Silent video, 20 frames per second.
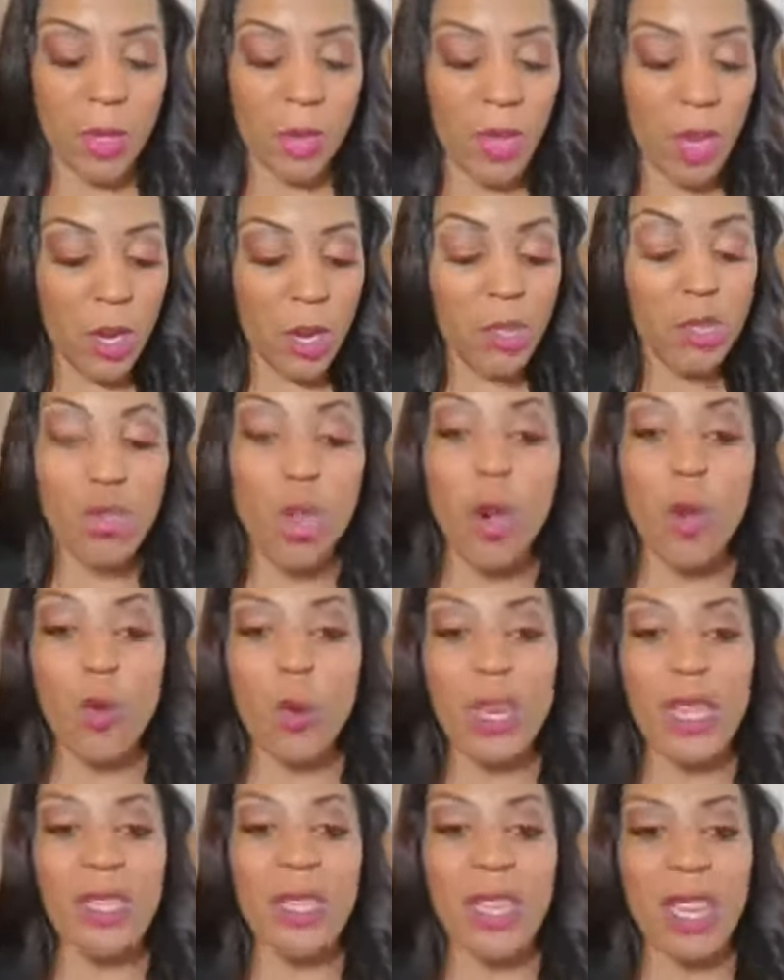There is no
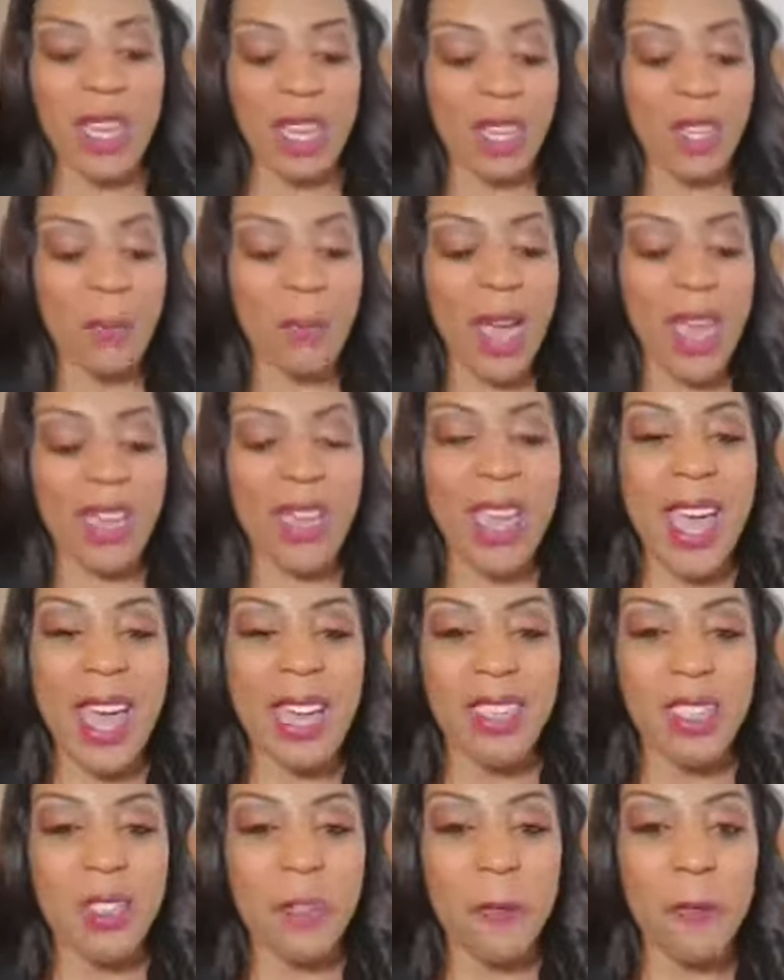reason that anybody
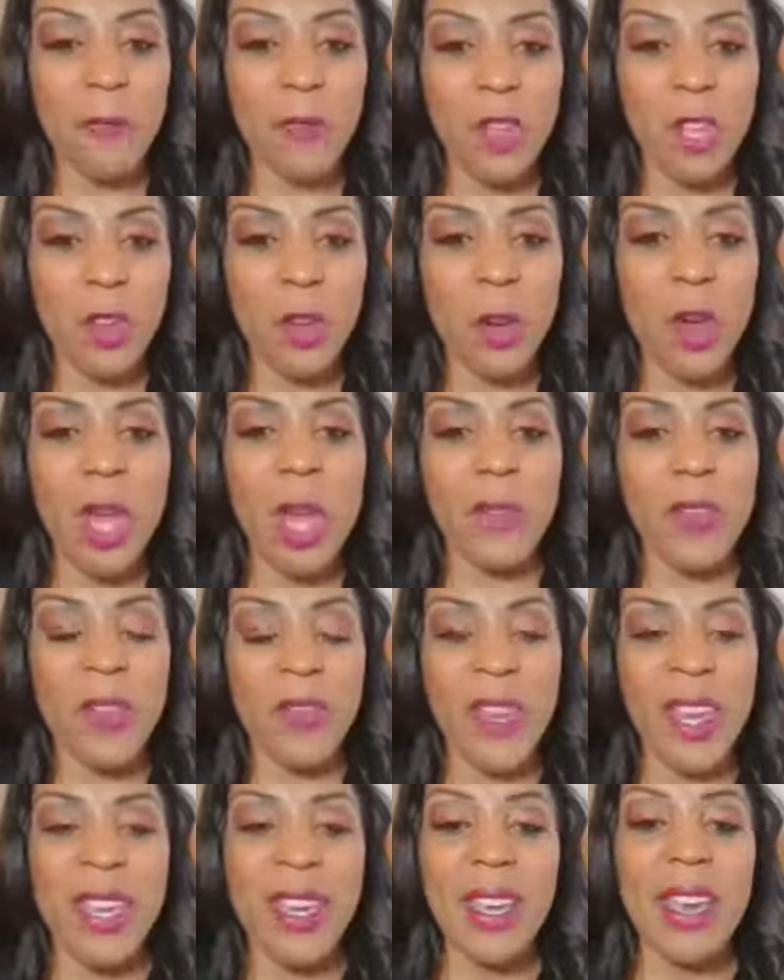has to feel
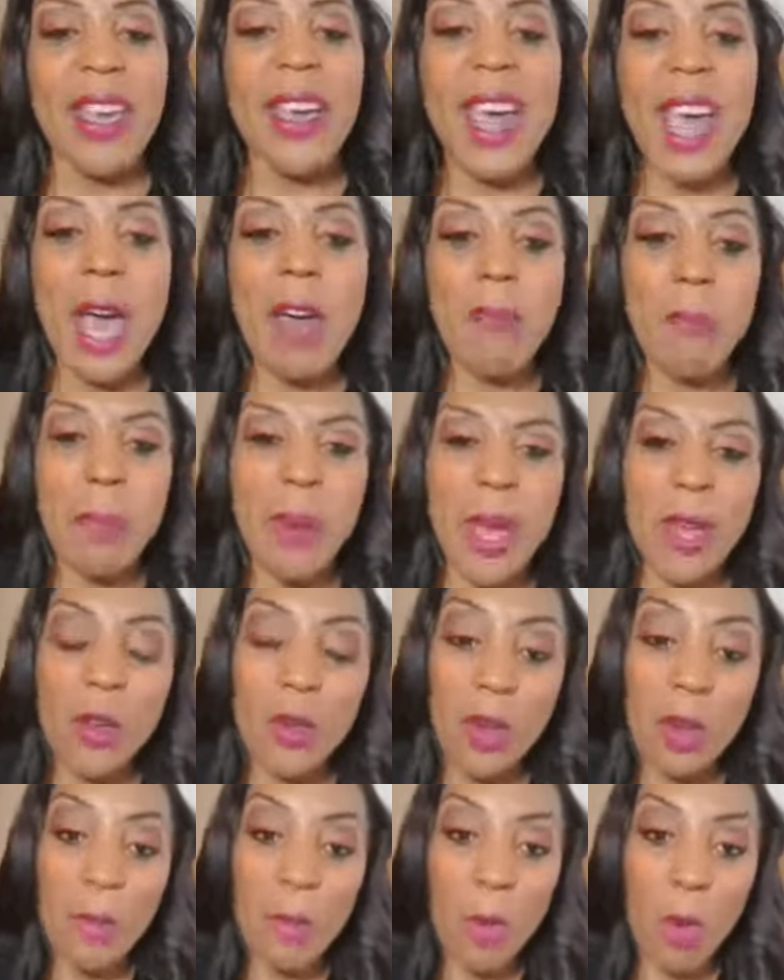that they can't have
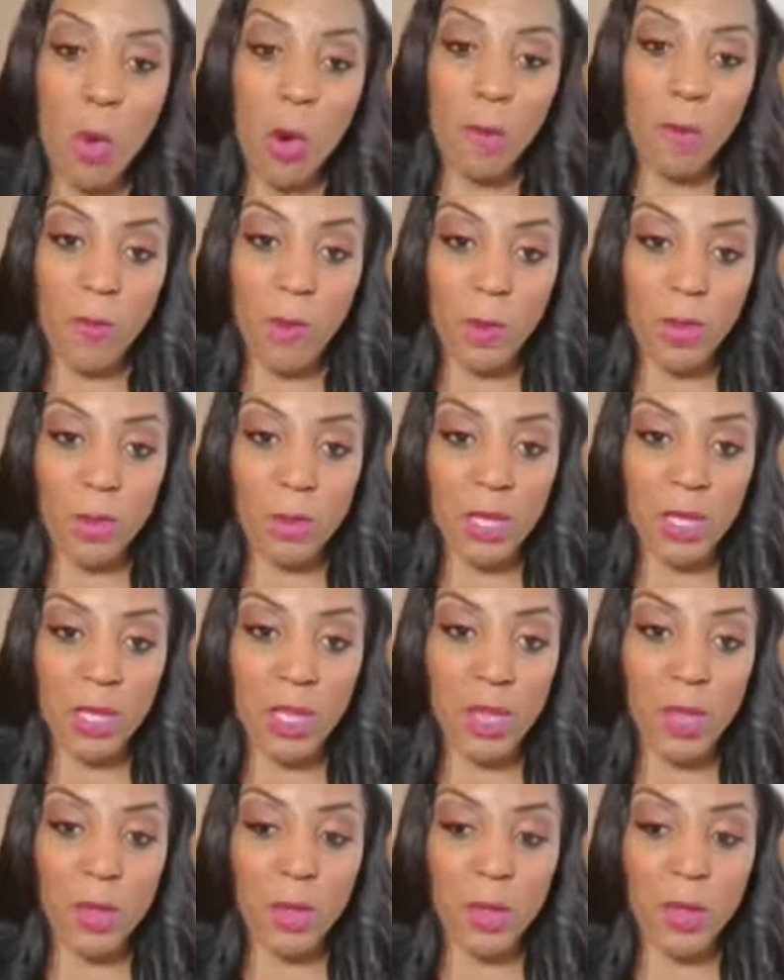better and more for
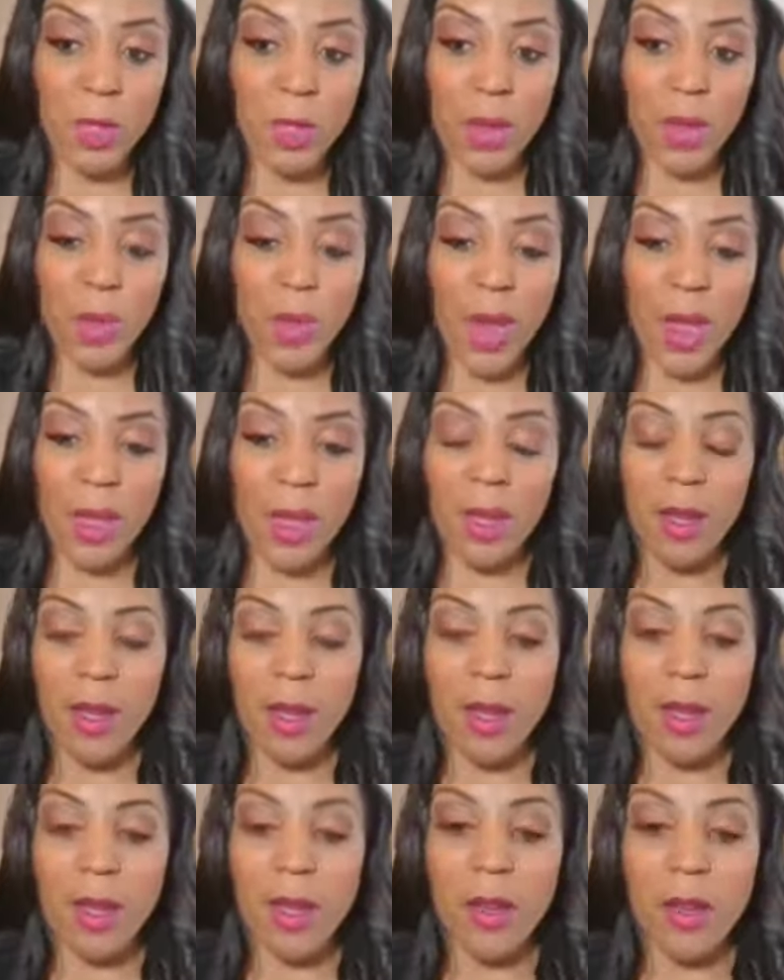themselves, right?
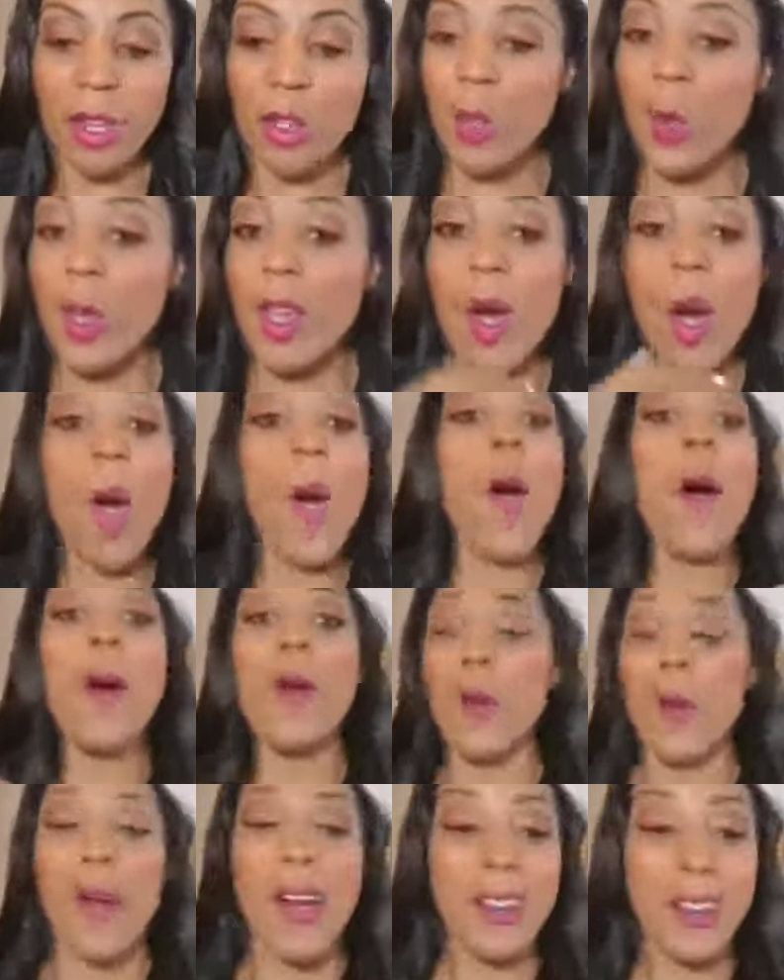Because we
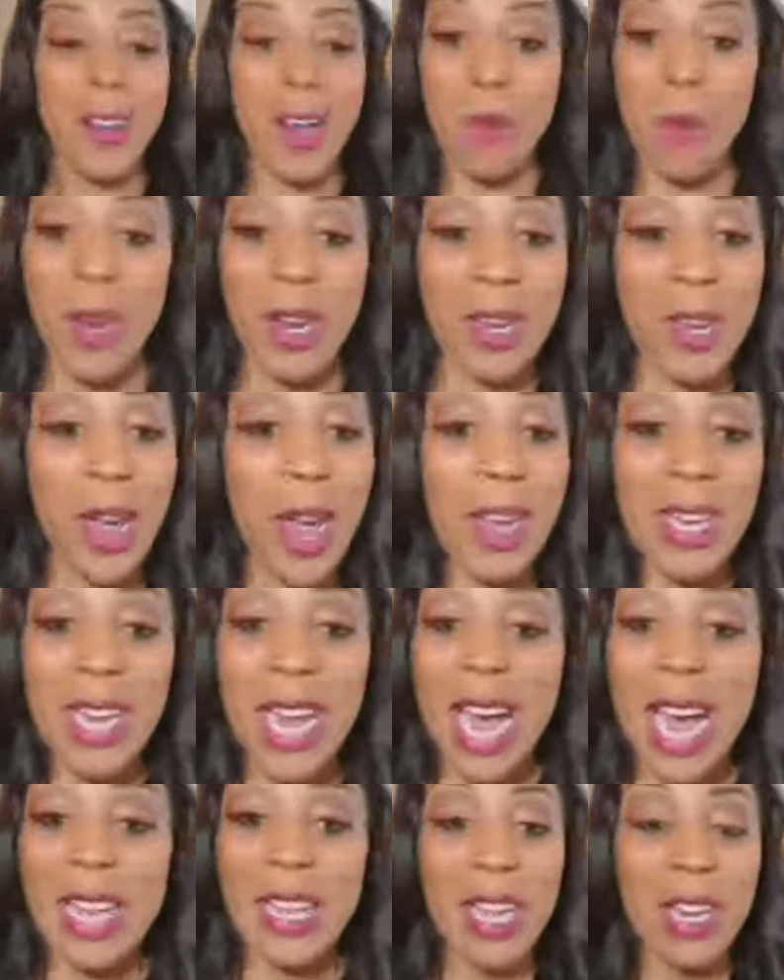all going up. We are
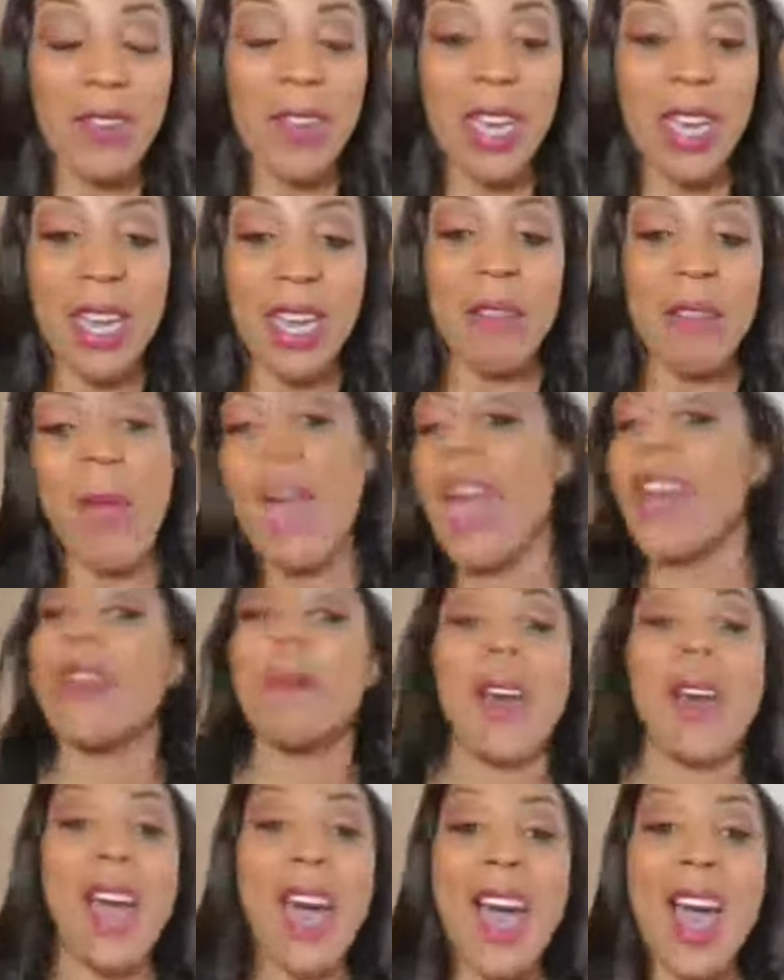not leaving
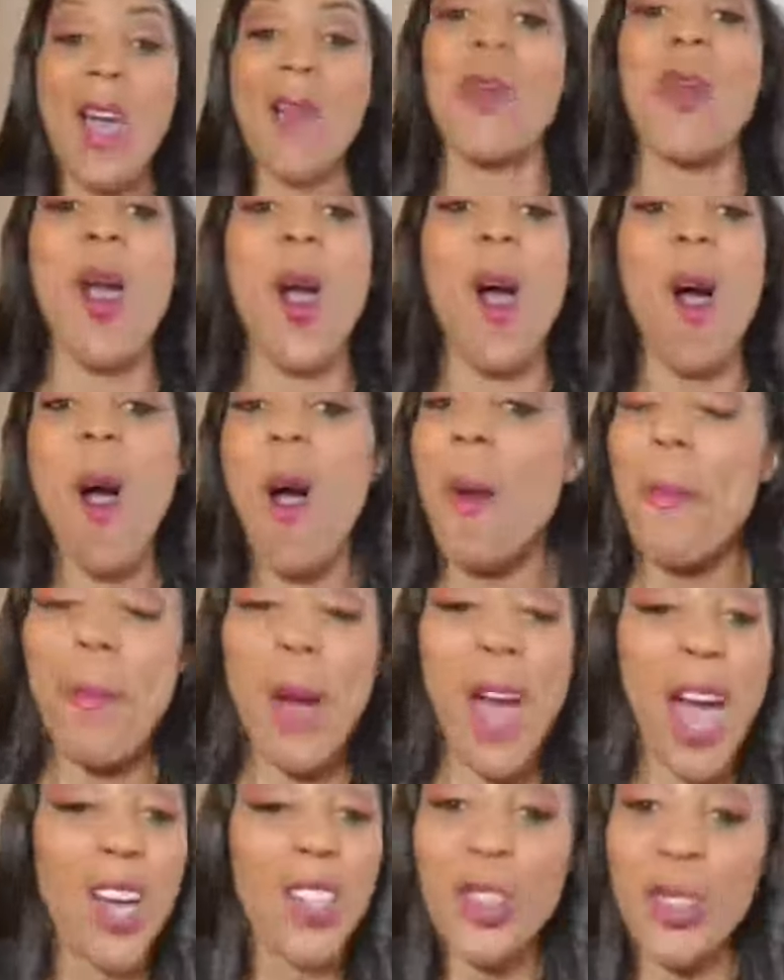anybody behind. We are all
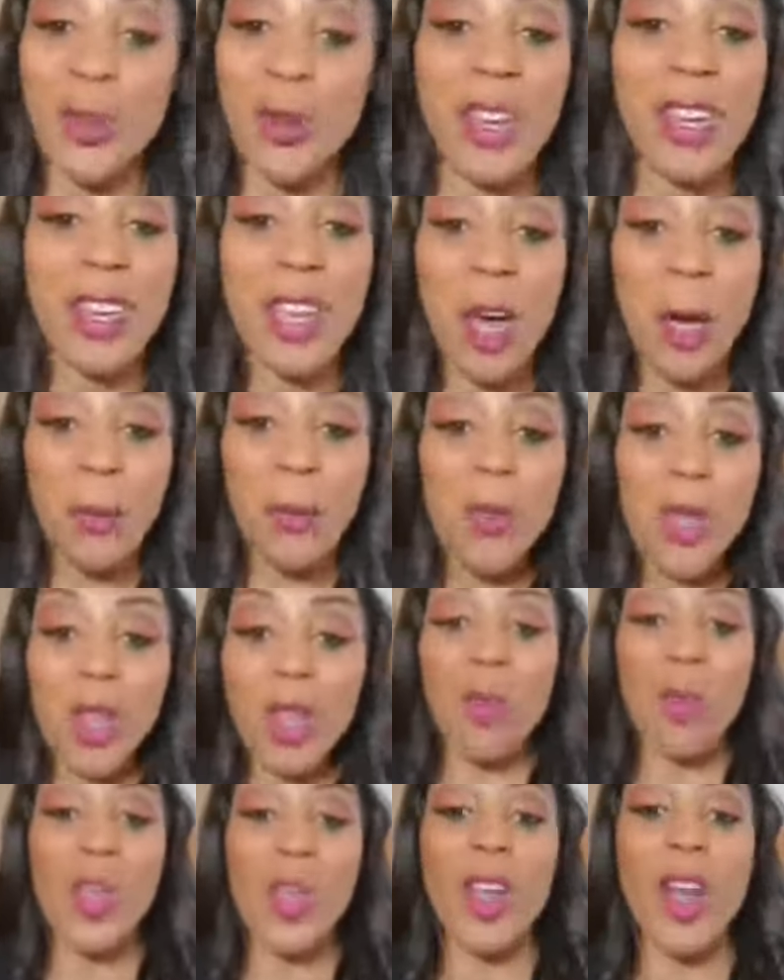posturing up.
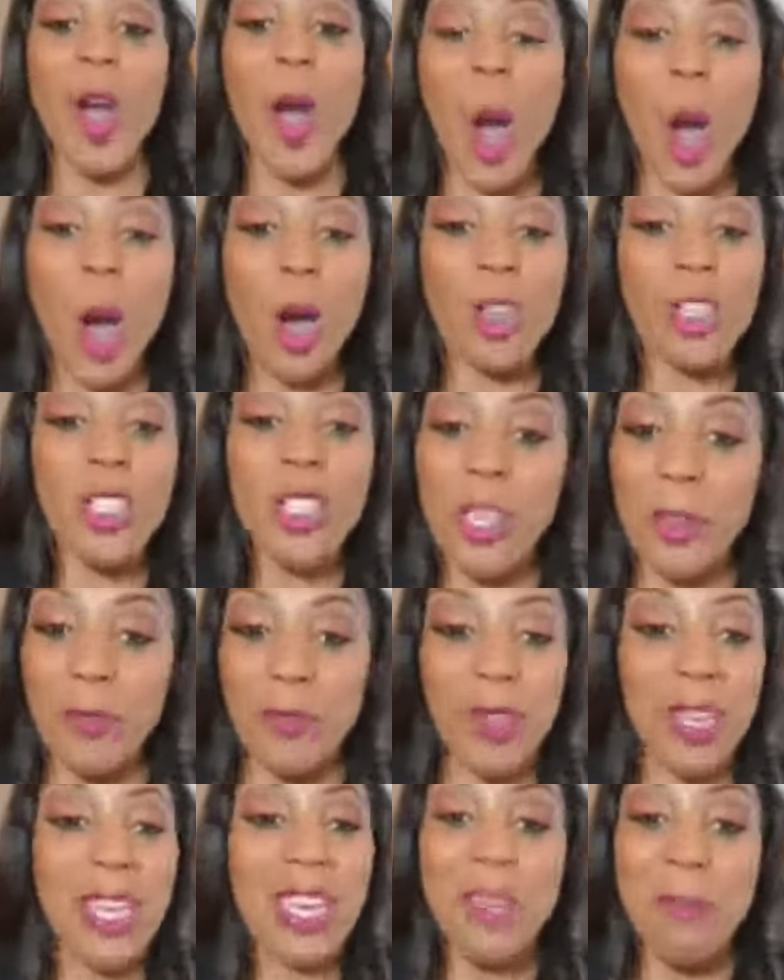We are all
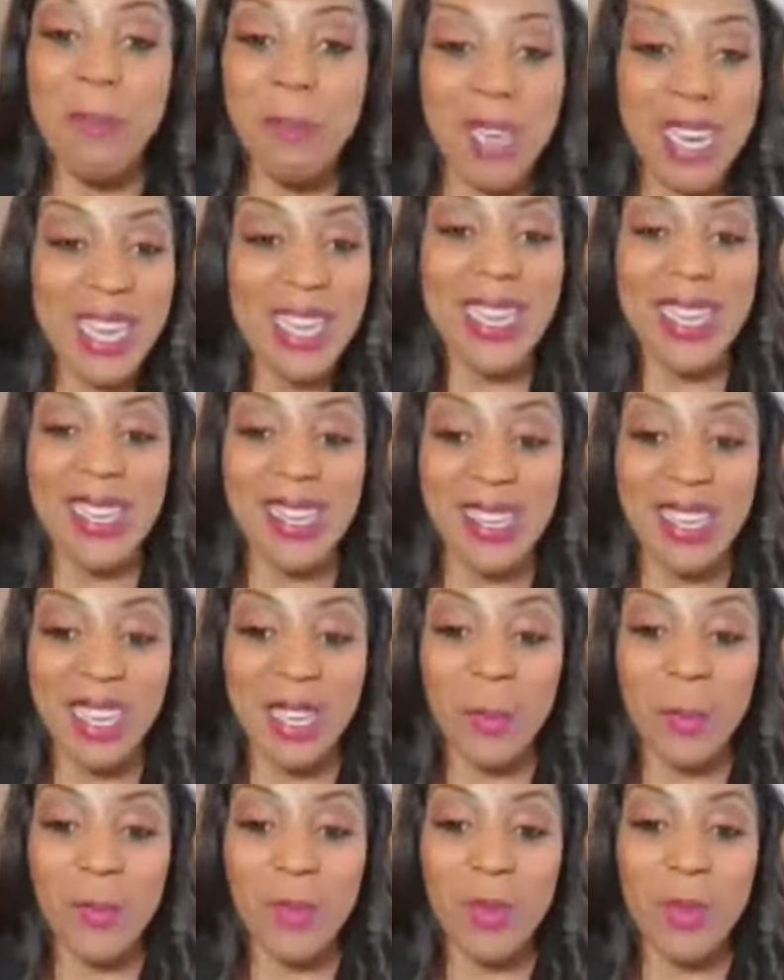shifting
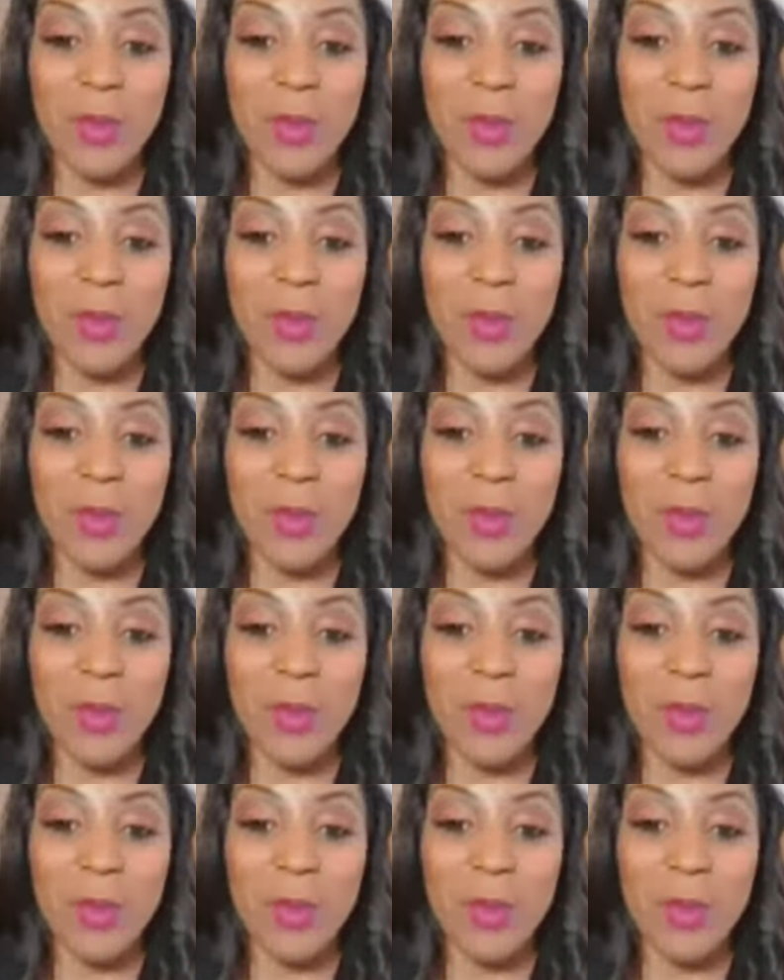immediately